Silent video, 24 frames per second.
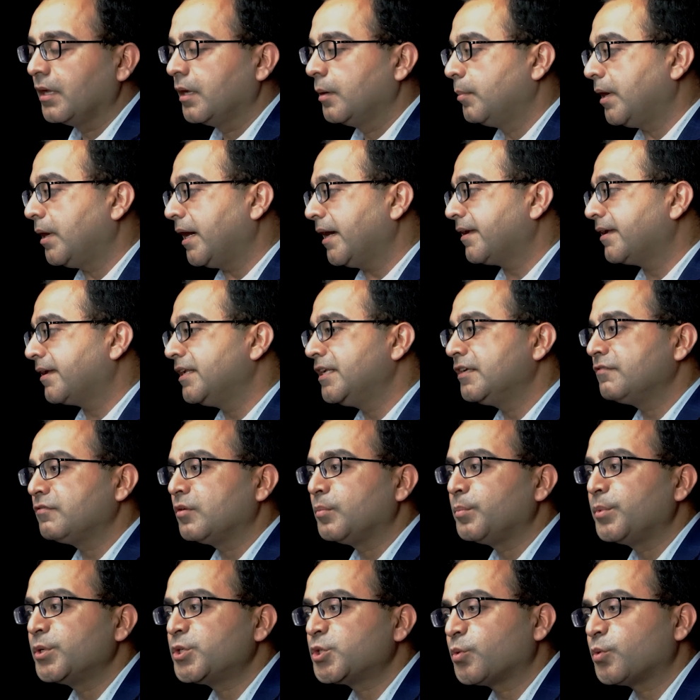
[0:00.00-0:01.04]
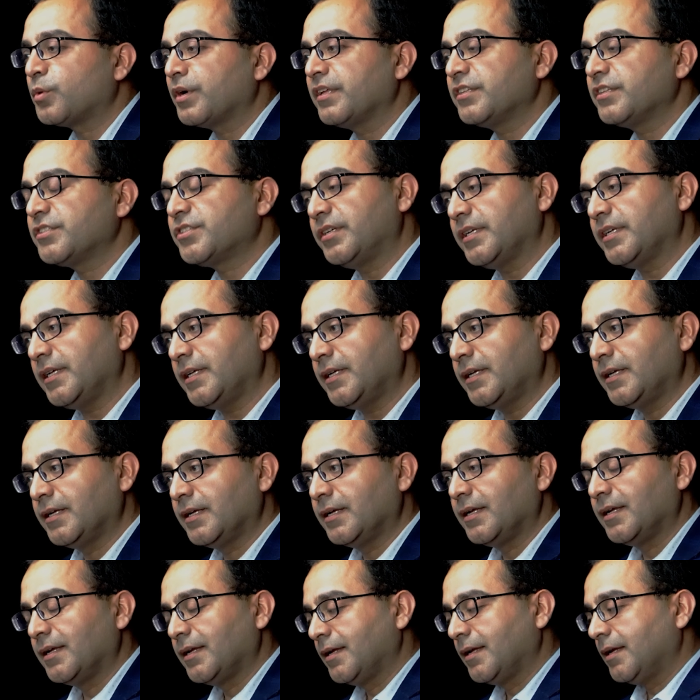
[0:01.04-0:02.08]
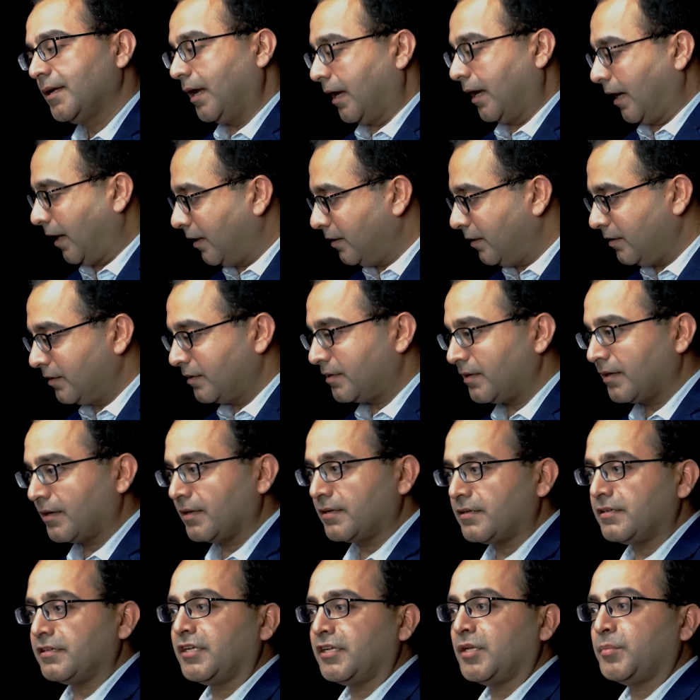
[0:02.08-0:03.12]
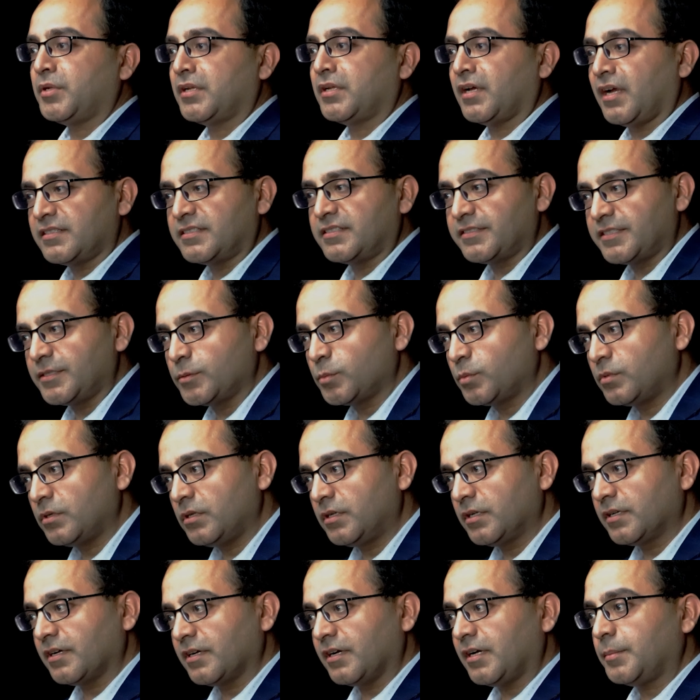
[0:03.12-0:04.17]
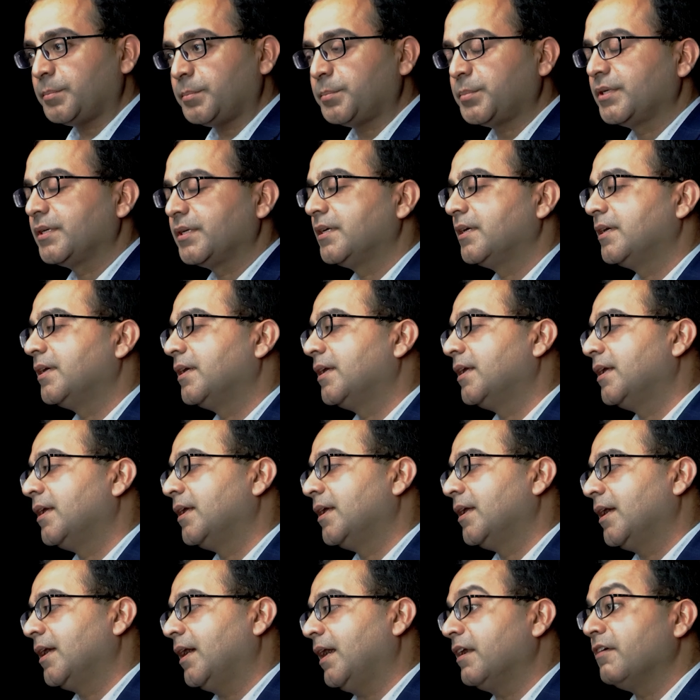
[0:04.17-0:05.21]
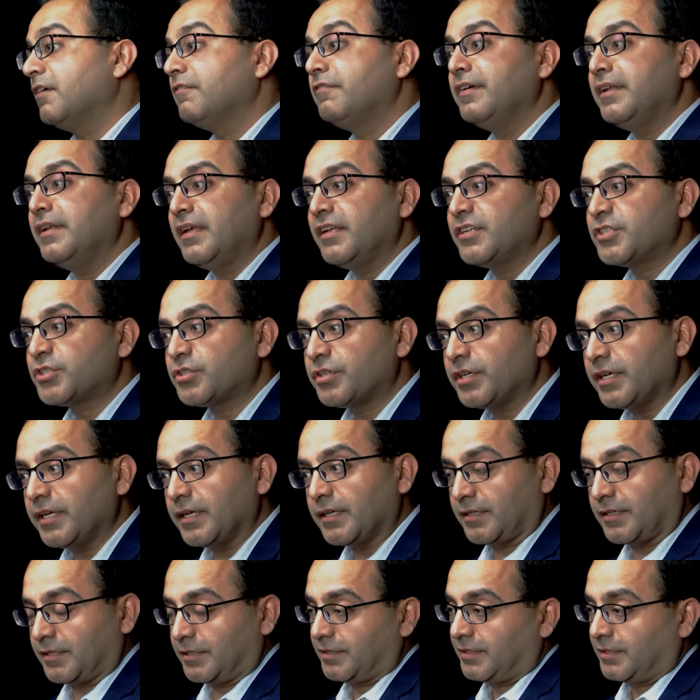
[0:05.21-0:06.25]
Back in November 23, Indian cricket team in ICC World Cup had a winning streak.